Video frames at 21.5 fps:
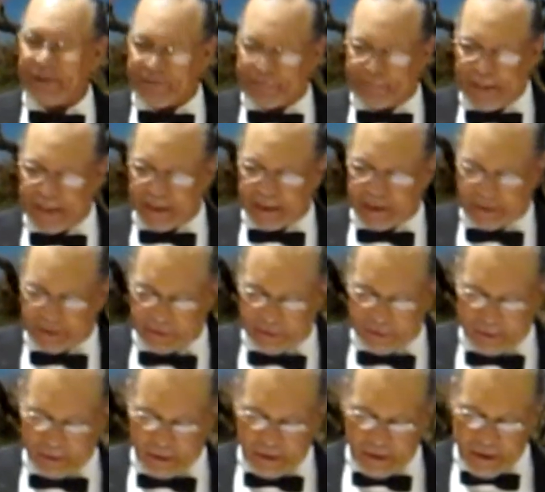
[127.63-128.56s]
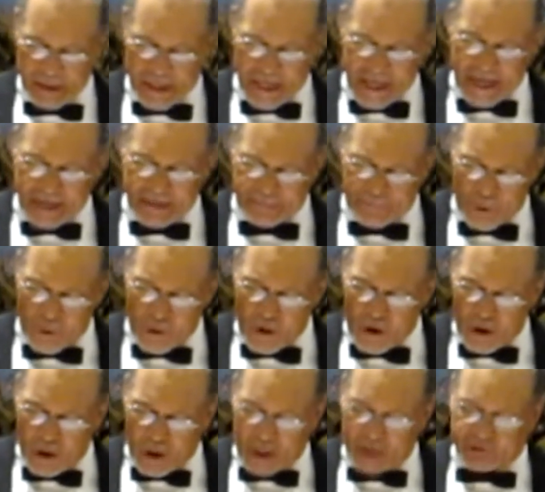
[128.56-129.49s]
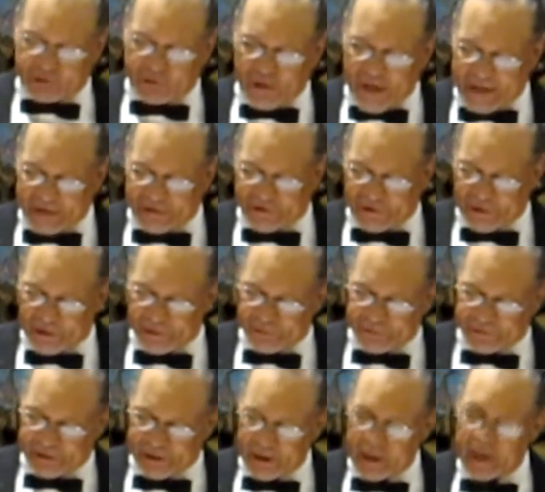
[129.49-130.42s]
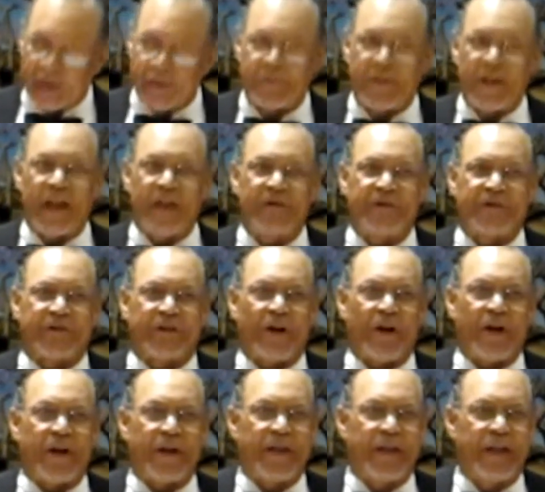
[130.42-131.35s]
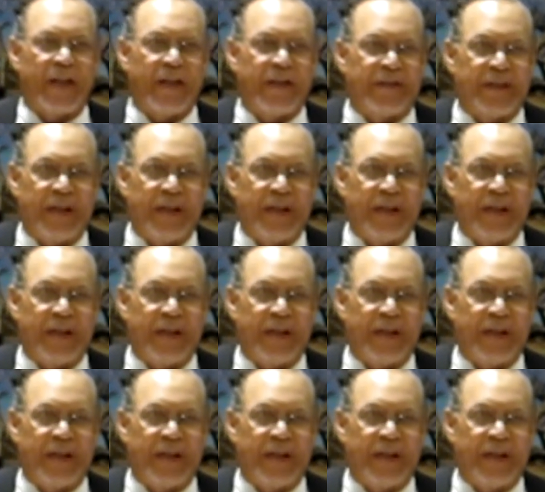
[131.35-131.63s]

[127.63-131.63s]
speaking had more attractions than starting a